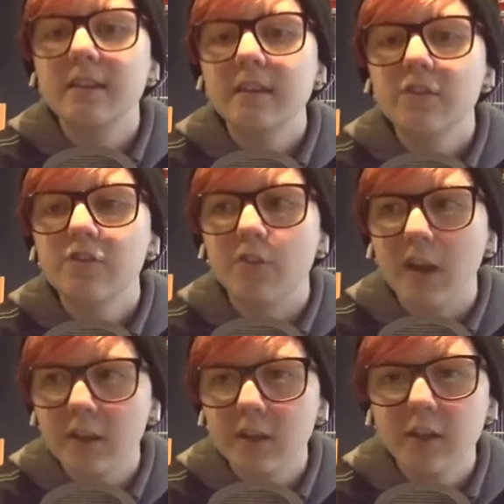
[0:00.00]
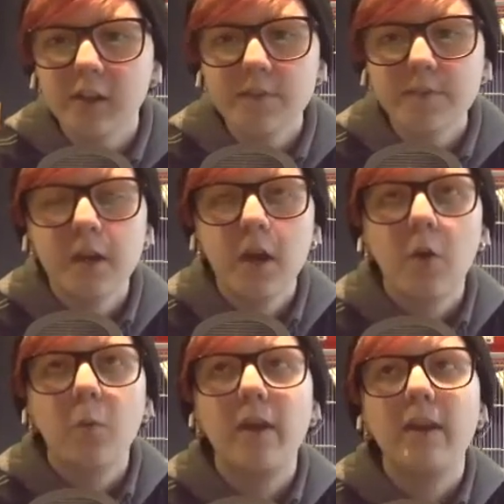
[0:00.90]
the trailer,
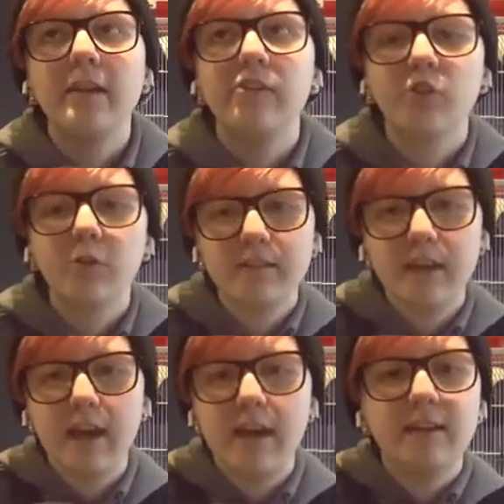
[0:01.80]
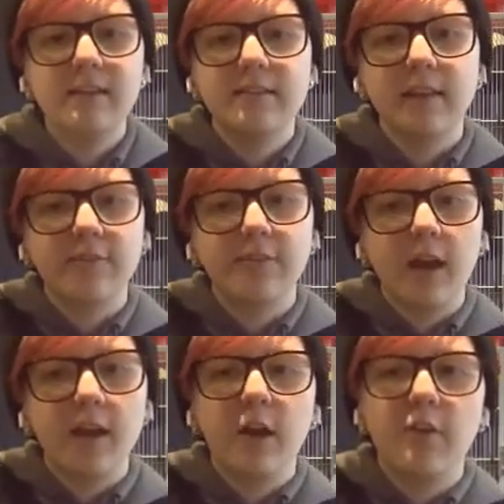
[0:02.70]
when it shows Candace, like,
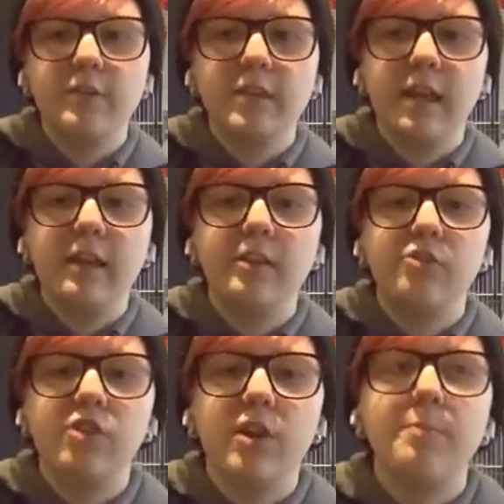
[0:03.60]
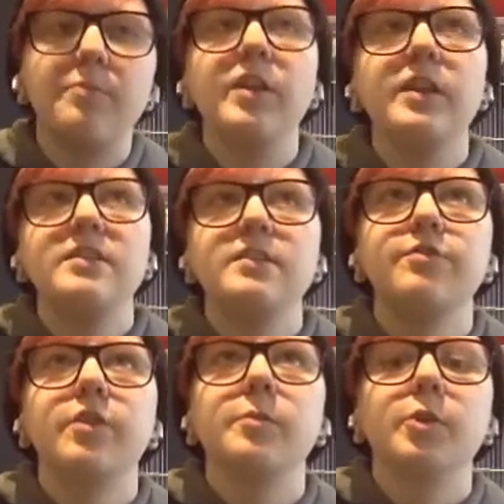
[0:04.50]
flying off in the alien ship, Phineas
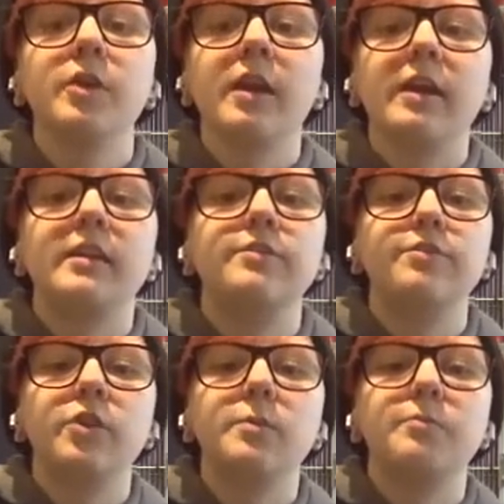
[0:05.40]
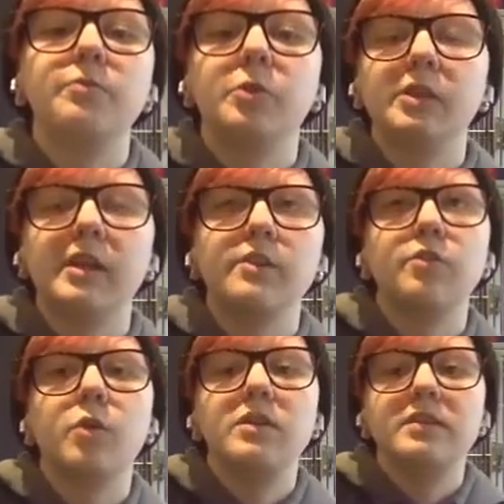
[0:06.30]
and Ferb looking, and then Ferb pulling out his
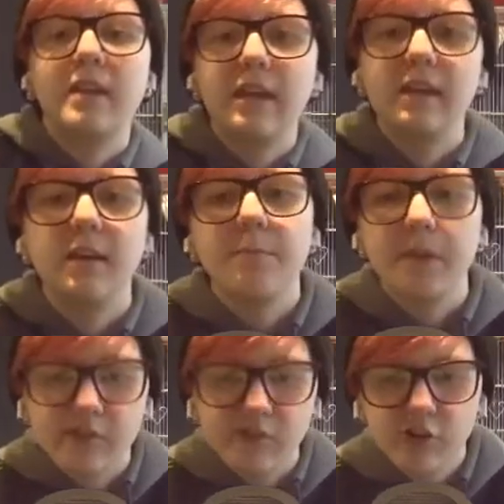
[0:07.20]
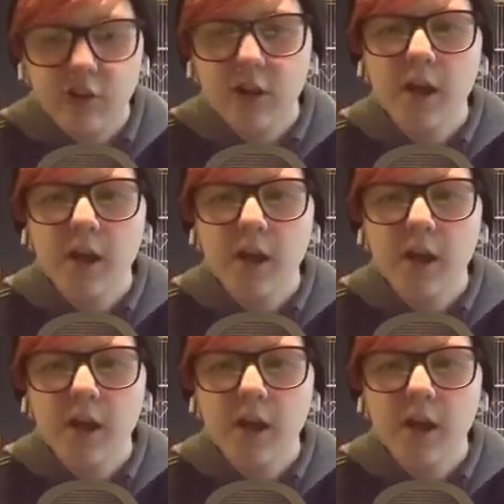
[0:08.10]
phone and taking a picture,